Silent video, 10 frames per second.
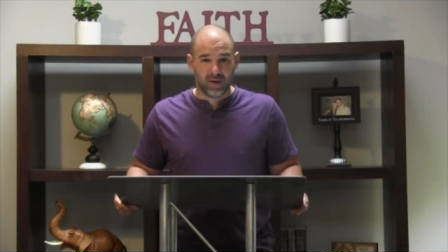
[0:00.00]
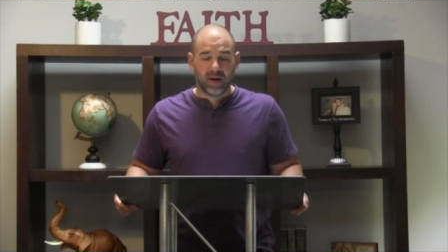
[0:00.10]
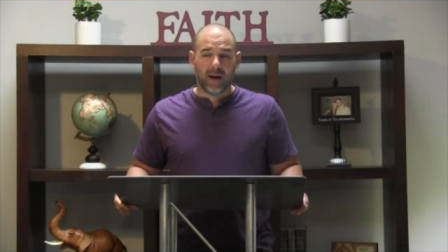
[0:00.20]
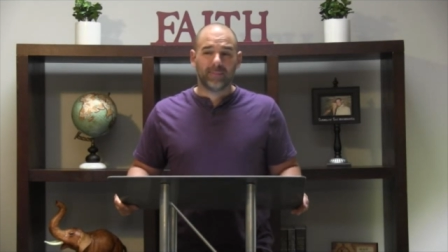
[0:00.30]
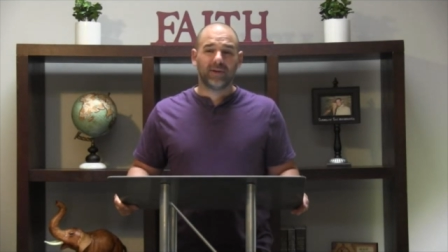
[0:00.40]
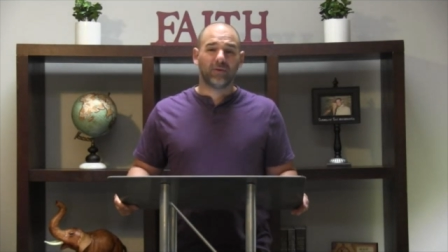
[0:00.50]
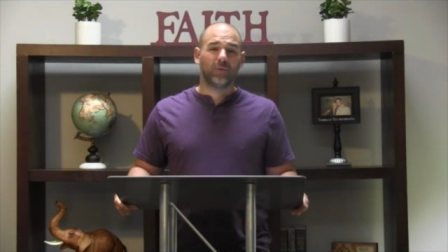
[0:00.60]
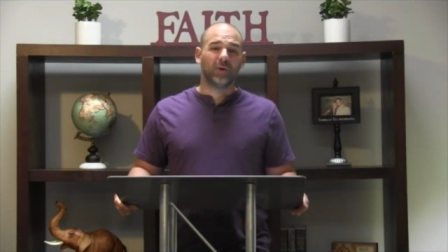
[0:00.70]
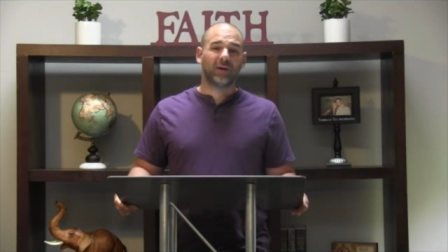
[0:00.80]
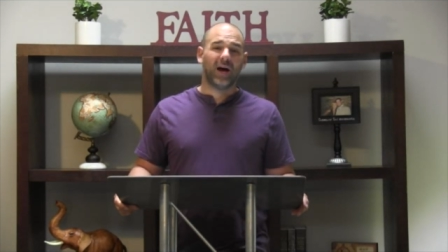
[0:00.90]
I'm telling you
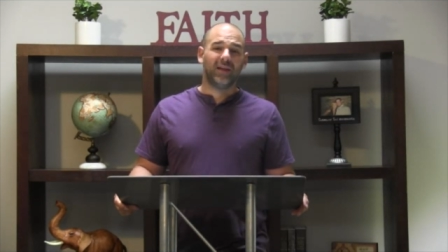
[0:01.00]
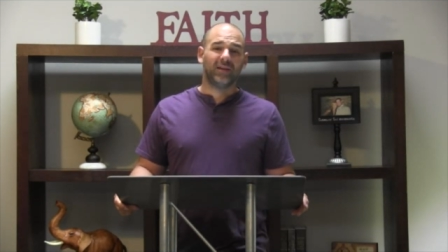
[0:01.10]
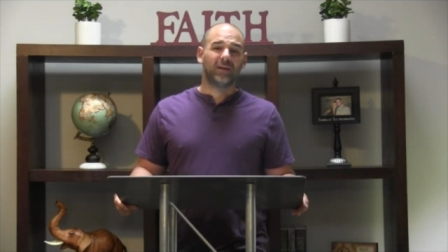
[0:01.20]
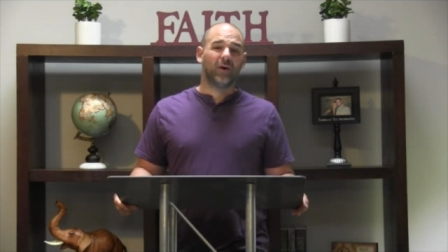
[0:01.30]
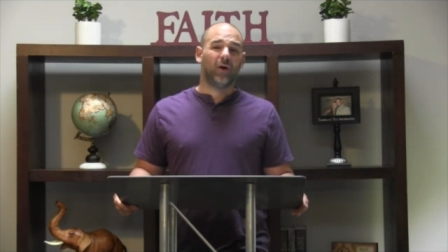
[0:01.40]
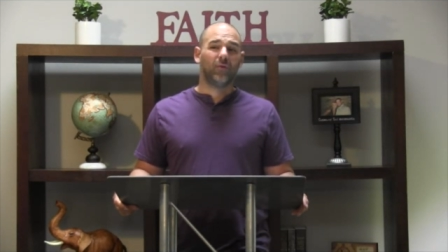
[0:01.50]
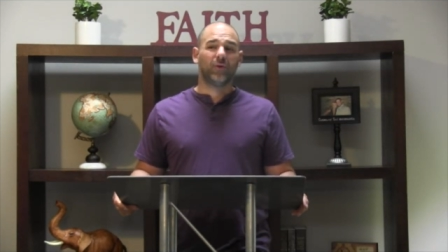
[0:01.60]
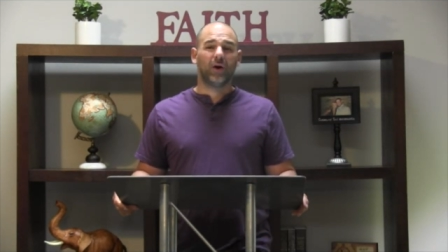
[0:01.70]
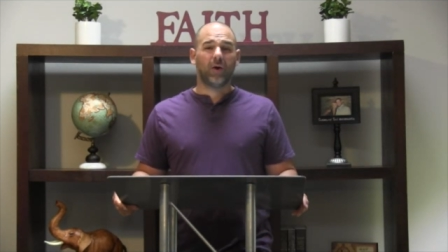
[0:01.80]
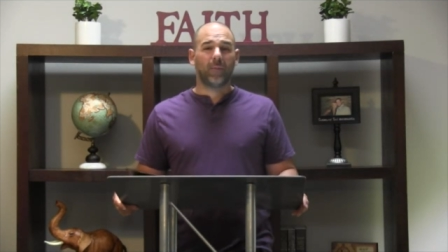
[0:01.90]
what, God didn't go, oh
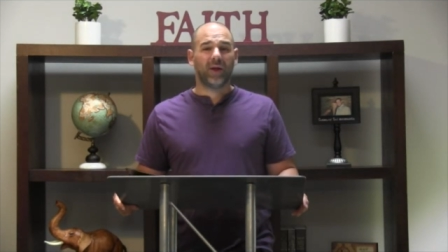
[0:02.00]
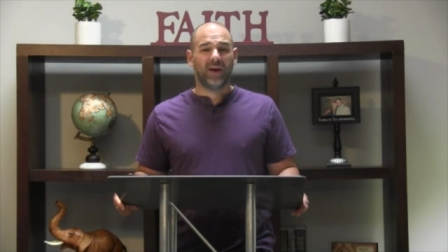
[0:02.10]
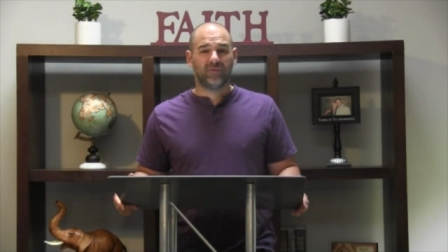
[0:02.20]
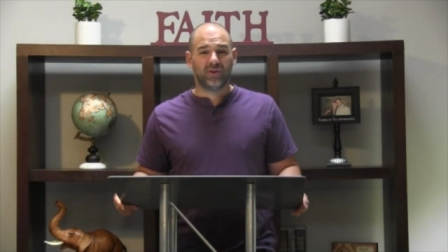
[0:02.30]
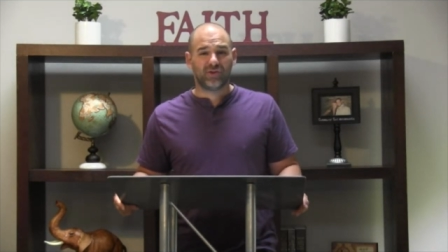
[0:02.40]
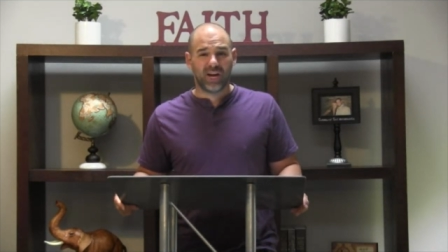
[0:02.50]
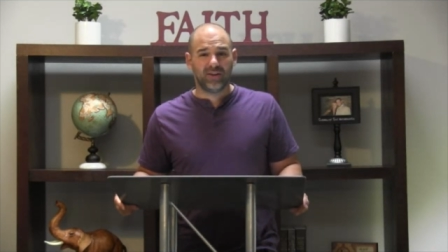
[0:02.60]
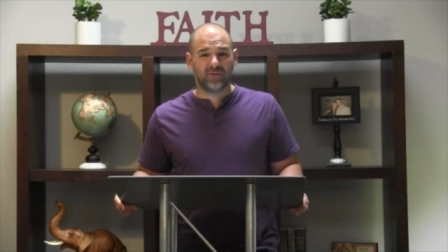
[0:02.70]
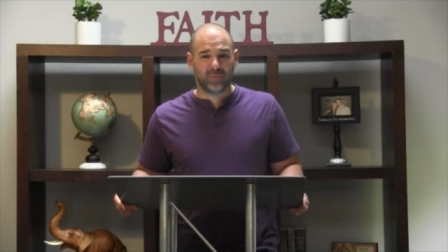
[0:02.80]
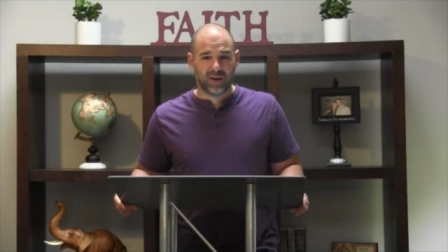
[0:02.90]
no, I'm going to have to
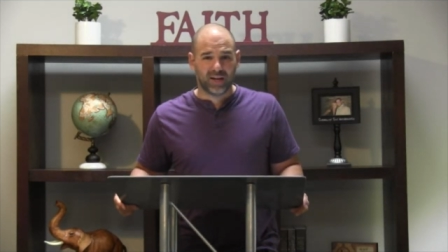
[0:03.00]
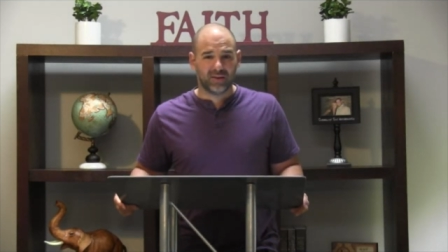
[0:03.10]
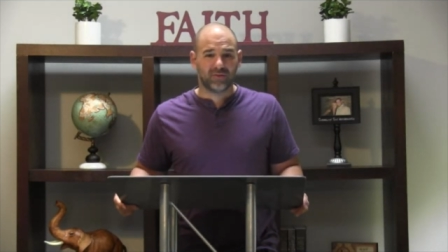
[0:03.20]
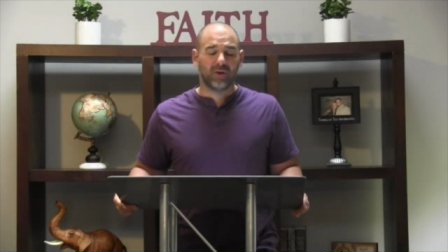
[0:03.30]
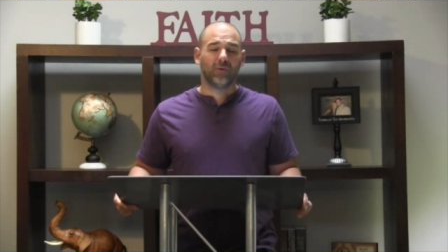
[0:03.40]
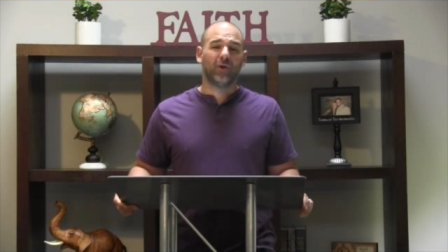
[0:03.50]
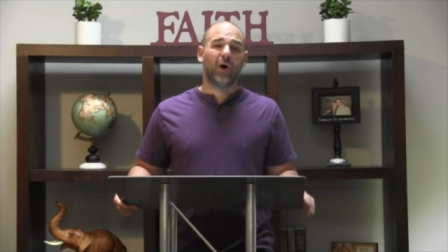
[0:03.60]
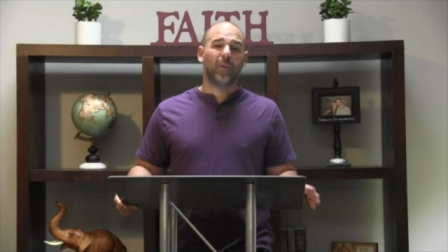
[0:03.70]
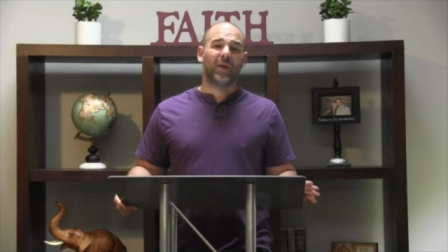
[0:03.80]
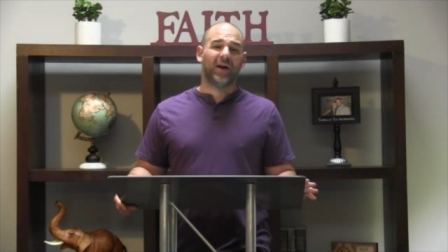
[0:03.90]
change plans. Oh no,
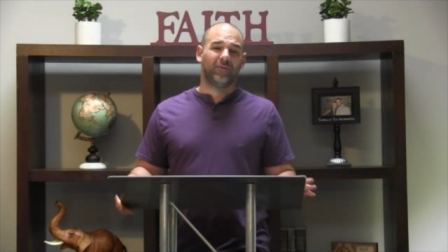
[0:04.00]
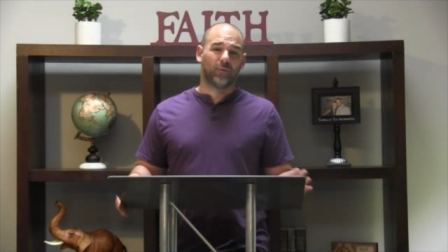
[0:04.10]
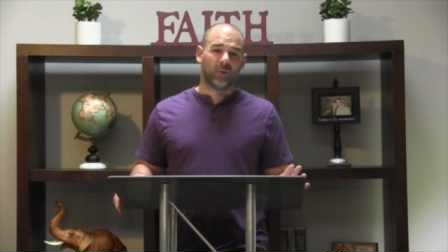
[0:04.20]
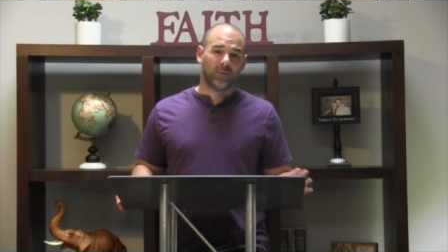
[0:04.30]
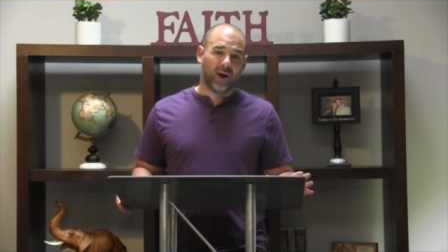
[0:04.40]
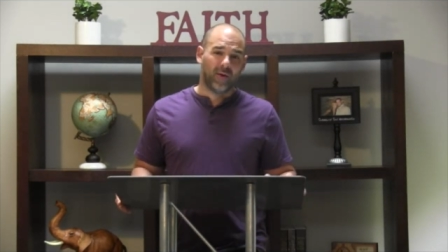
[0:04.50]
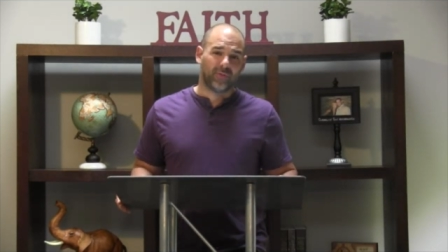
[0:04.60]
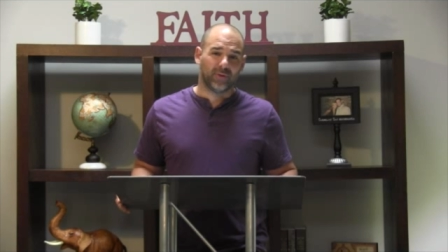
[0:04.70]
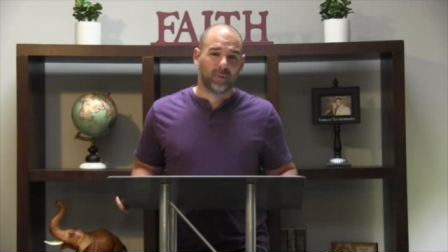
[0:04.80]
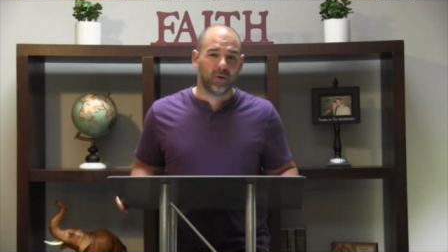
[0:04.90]
I'm going to have to reroute
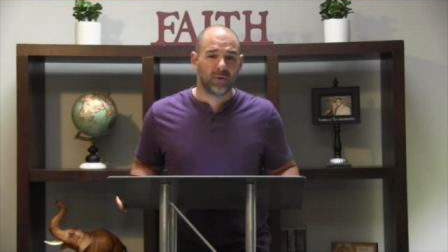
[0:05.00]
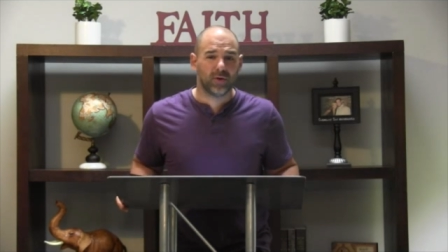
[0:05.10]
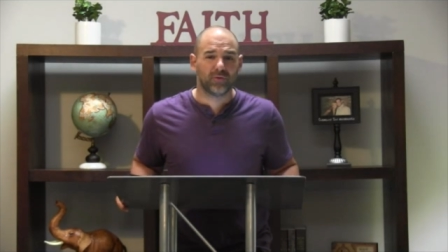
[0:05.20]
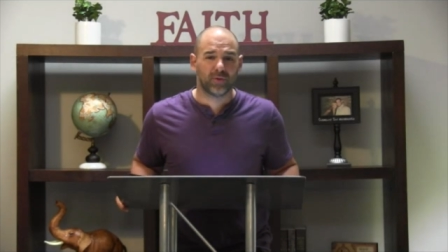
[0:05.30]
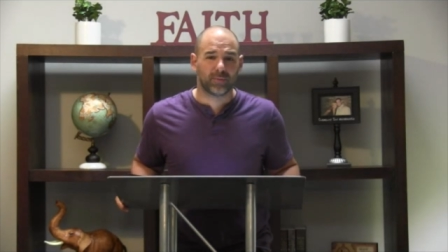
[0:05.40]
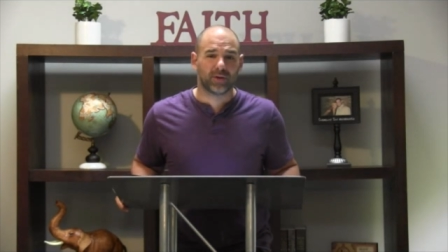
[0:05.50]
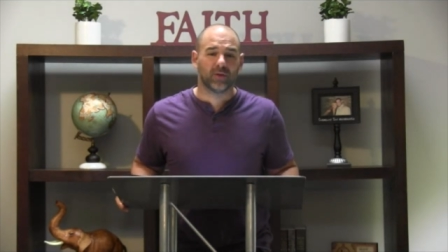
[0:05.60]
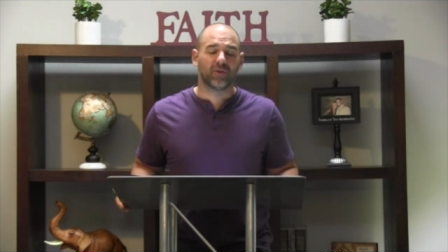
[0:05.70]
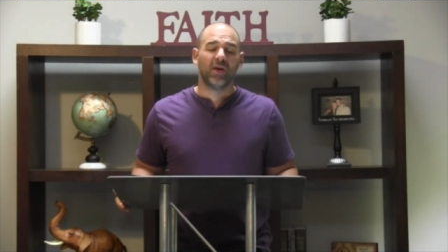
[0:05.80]
them. Oh no, something else.